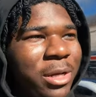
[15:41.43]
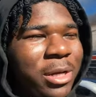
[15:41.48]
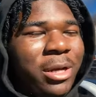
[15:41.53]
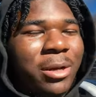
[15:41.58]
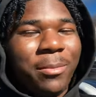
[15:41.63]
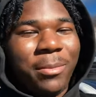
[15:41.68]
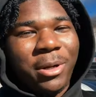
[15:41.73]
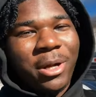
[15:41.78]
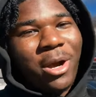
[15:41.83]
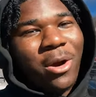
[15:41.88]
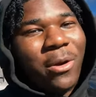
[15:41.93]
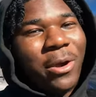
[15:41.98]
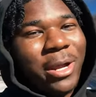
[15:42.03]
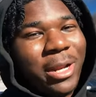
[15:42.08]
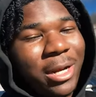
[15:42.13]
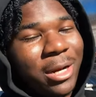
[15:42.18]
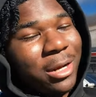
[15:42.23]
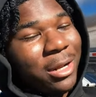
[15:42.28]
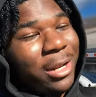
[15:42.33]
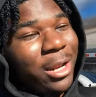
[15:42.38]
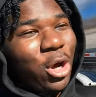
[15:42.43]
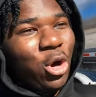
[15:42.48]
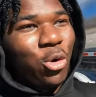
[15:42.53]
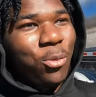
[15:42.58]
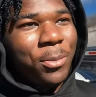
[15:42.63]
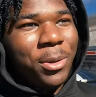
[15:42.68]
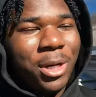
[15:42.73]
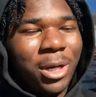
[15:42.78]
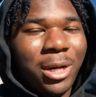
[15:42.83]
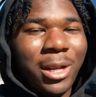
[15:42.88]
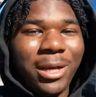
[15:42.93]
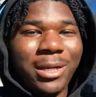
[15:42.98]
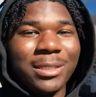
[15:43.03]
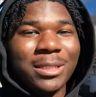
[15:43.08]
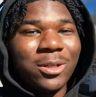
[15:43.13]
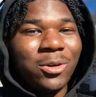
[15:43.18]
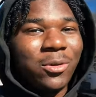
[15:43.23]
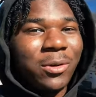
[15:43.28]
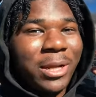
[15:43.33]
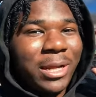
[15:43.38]
him to go ahead and unload me today.
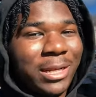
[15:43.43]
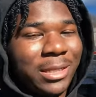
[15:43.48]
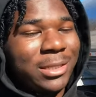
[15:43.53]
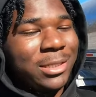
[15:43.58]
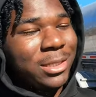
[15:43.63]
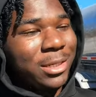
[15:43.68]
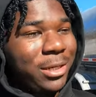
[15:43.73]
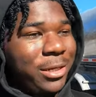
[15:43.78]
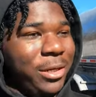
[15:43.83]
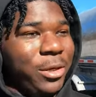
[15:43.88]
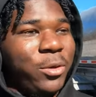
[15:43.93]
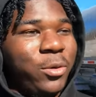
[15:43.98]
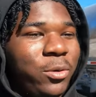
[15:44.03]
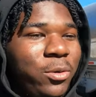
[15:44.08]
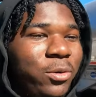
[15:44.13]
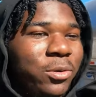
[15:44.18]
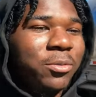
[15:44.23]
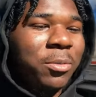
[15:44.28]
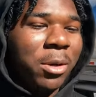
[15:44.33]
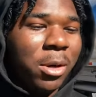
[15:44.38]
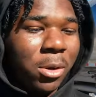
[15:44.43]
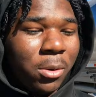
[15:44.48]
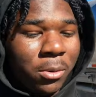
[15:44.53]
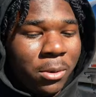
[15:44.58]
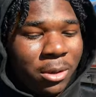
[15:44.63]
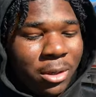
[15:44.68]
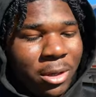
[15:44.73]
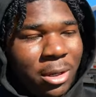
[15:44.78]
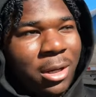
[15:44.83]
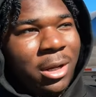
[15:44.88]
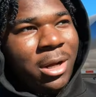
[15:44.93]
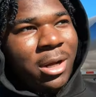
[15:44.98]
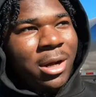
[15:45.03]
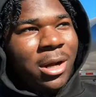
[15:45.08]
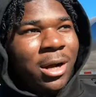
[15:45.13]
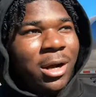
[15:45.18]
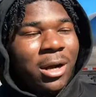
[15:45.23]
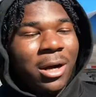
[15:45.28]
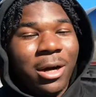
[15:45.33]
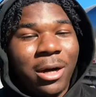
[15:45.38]
So that is good news, bro.
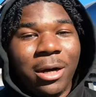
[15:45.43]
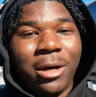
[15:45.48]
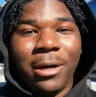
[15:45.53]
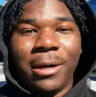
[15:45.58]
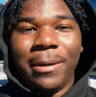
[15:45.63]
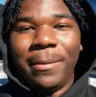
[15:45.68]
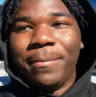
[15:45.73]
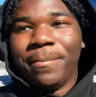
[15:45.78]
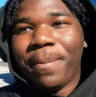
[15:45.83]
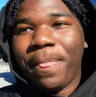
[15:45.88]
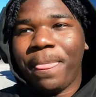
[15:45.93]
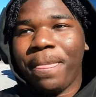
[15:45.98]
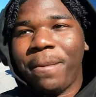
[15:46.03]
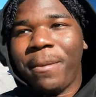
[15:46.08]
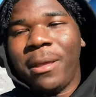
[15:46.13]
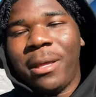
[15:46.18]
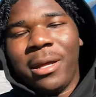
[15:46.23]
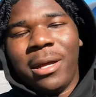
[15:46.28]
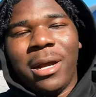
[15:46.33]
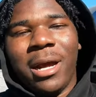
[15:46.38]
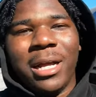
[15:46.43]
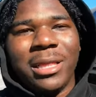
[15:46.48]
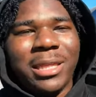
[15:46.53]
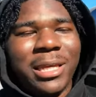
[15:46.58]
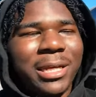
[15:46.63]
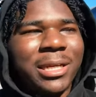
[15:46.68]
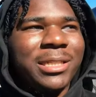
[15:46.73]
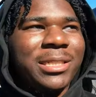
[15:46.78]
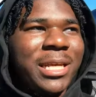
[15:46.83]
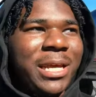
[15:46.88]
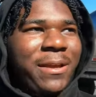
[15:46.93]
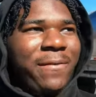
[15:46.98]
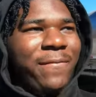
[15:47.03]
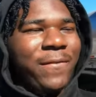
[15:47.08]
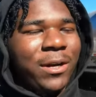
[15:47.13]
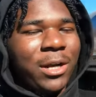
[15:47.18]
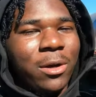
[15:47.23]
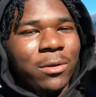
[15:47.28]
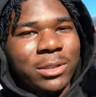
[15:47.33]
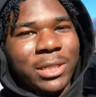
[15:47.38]
Um, I think he said he
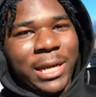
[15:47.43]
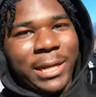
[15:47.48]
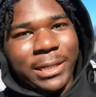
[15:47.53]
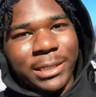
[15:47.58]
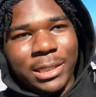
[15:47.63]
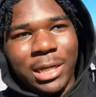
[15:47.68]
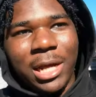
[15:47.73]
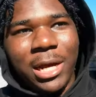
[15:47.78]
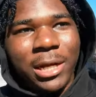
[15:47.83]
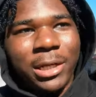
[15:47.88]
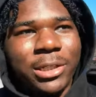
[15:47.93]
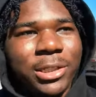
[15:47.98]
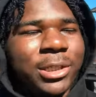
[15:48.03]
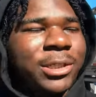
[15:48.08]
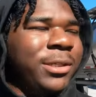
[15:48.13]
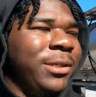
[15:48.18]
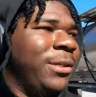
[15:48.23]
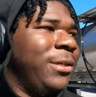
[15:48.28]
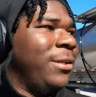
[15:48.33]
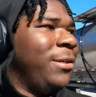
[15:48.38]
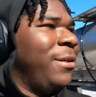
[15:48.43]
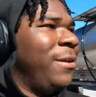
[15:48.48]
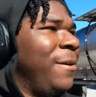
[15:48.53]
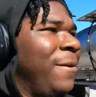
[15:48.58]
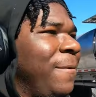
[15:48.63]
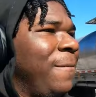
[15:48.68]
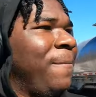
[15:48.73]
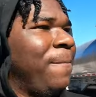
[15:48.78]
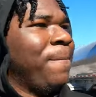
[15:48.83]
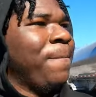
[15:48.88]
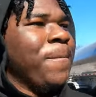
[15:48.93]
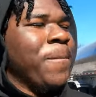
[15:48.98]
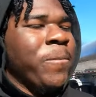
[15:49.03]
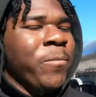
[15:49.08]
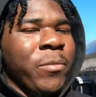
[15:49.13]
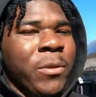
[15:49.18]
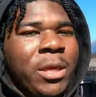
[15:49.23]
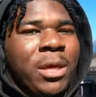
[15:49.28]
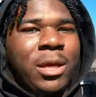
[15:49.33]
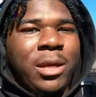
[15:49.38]
finna go take his lunch
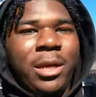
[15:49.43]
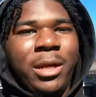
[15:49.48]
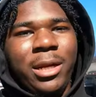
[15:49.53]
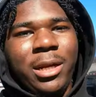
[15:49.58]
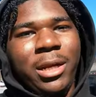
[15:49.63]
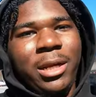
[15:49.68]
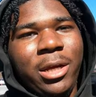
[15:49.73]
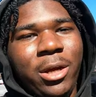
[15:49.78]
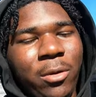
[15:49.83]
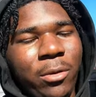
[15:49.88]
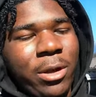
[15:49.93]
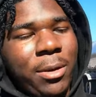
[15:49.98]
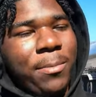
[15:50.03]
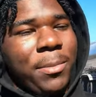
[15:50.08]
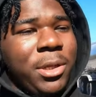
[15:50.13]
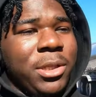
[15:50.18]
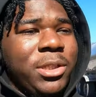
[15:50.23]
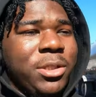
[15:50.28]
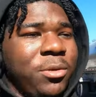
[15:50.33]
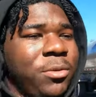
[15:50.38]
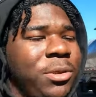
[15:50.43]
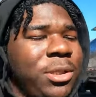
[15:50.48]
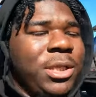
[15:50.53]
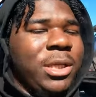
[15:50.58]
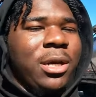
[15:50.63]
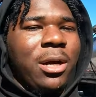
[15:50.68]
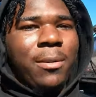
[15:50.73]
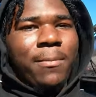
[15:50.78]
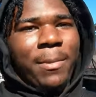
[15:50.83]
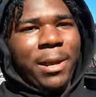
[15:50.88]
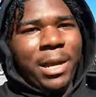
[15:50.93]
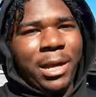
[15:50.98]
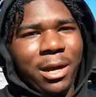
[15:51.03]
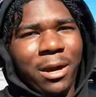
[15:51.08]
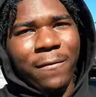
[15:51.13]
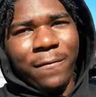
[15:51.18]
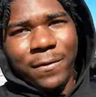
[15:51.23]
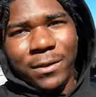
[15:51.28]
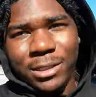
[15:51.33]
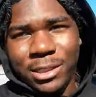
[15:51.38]
and then he go get me as soon as he come back
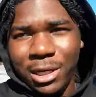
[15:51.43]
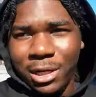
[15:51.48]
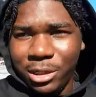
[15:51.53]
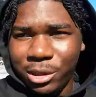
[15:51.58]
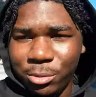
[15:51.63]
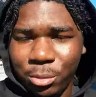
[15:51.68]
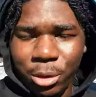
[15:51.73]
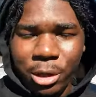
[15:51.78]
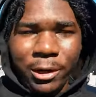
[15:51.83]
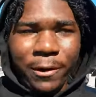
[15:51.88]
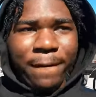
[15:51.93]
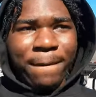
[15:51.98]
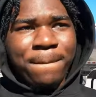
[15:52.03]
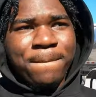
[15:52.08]
off his lunch break.